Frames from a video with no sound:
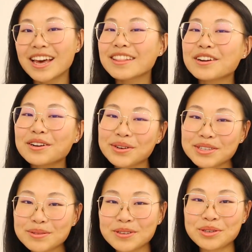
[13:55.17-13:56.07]
that are going
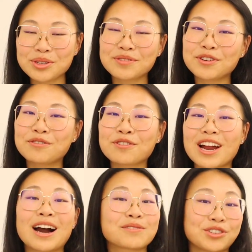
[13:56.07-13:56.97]
to be useful for
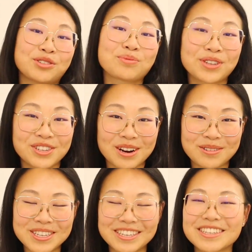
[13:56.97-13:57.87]
after your pre-shot
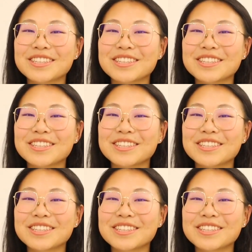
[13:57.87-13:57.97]
routine.